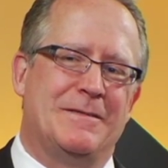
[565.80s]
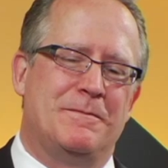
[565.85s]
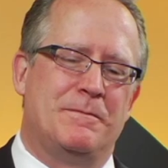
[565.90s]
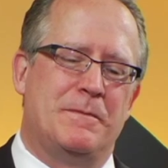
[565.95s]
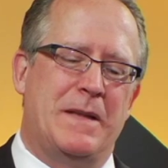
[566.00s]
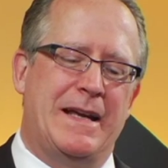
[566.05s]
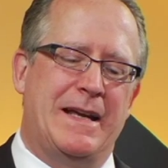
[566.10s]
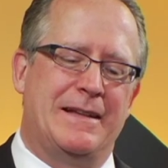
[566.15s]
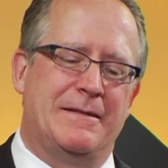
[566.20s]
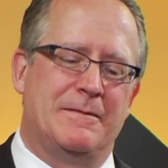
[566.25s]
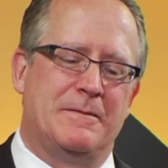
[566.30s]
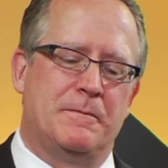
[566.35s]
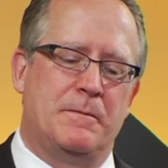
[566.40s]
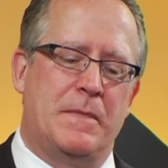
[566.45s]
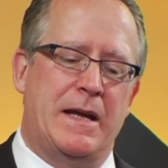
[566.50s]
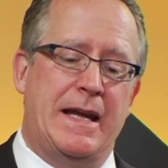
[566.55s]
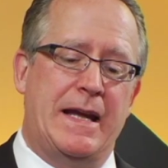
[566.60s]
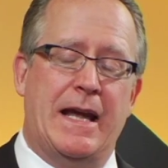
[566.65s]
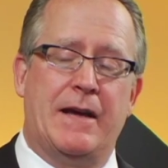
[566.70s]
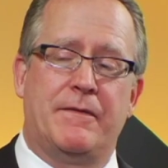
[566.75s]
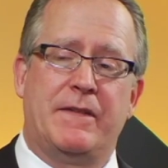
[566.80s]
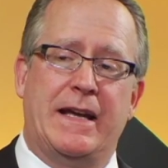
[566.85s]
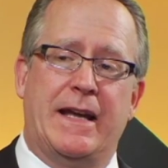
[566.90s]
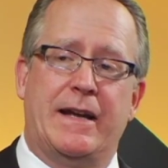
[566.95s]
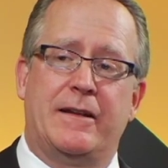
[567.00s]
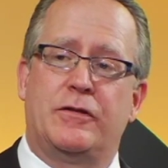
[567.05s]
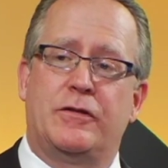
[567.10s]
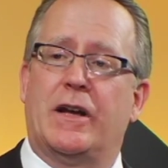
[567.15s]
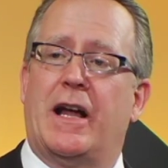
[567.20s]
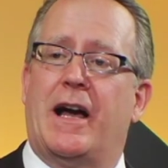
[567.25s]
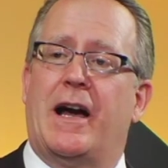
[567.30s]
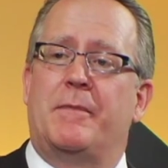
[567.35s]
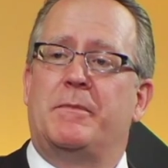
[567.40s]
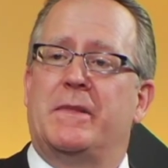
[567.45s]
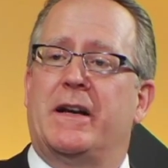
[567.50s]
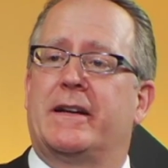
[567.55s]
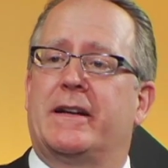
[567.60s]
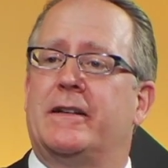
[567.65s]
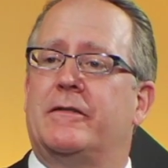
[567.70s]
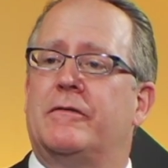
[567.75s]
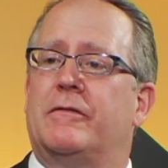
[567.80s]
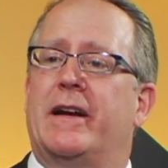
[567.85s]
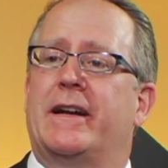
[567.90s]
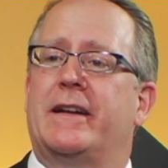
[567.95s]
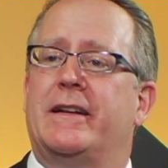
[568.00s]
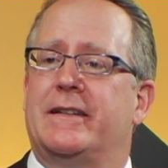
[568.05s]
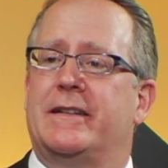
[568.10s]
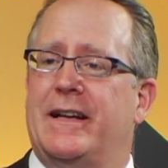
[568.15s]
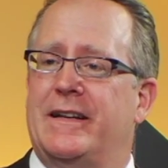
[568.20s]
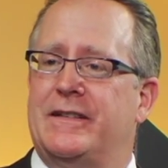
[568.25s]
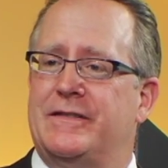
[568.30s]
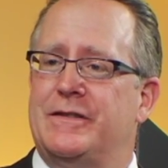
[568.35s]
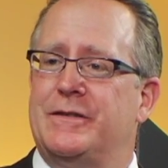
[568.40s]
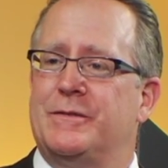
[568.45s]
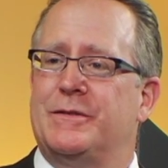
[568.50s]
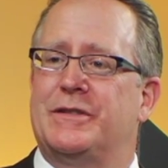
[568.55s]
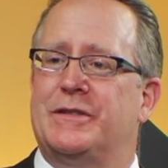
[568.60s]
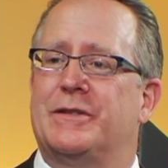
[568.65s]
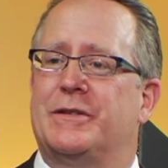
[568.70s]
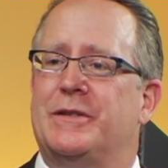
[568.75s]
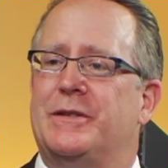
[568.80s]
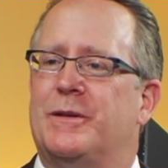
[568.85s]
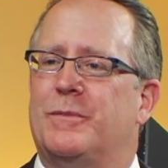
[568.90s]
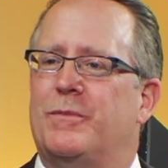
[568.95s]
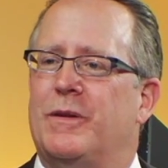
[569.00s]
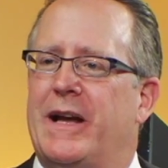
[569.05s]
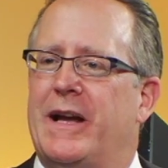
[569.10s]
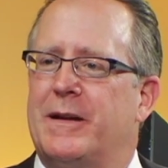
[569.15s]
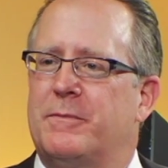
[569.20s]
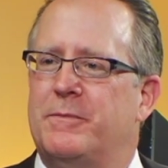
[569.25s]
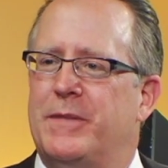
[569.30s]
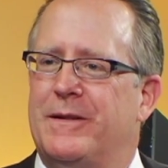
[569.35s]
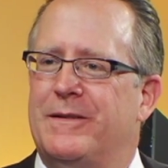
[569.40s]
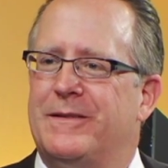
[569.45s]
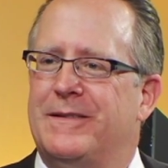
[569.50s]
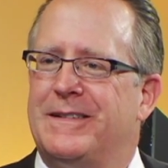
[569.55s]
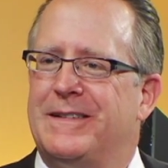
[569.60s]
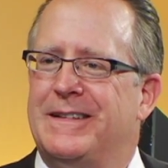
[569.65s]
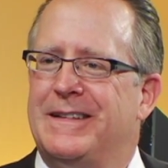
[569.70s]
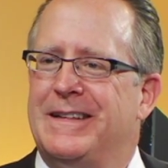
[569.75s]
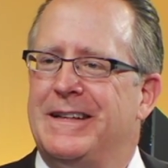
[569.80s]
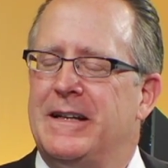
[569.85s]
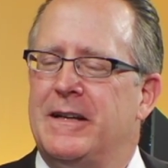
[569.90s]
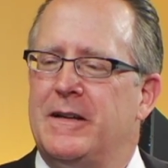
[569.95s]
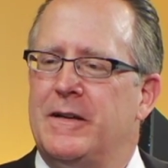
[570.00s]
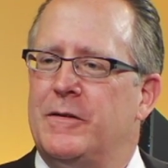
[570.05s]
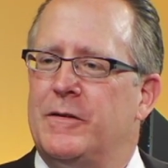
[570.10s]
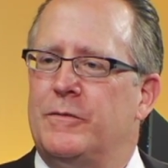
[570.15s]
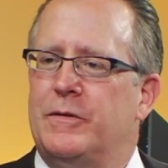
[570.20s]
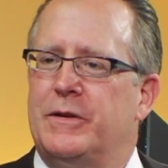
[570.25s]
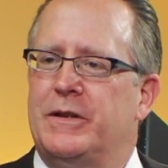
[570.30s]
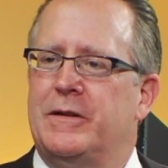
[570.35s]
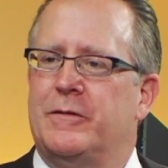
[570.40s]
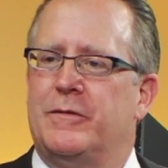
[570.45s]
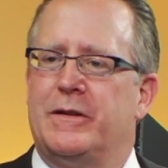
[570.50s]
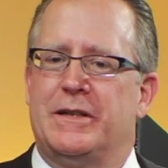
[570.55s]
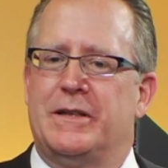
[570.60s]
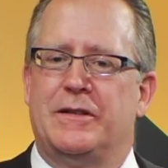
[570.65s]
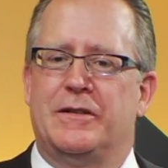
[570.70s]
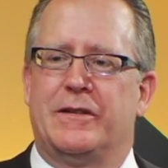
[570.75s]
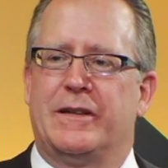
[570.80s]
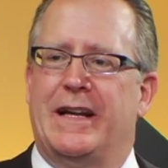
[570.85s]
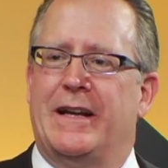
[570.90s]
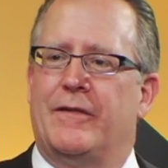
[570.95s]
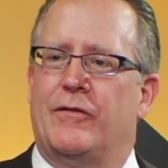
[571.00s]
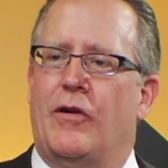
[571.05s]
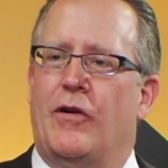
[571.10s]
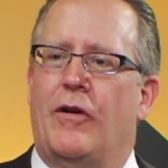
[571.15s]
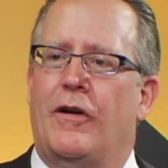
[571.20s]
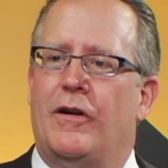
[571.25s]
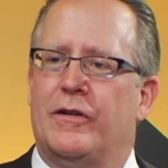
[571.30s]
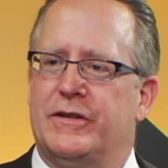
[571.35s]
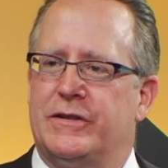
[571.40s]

may have the attitude, I'm not going to recognize you until you're a black belt. Well, you know what? You're going to have all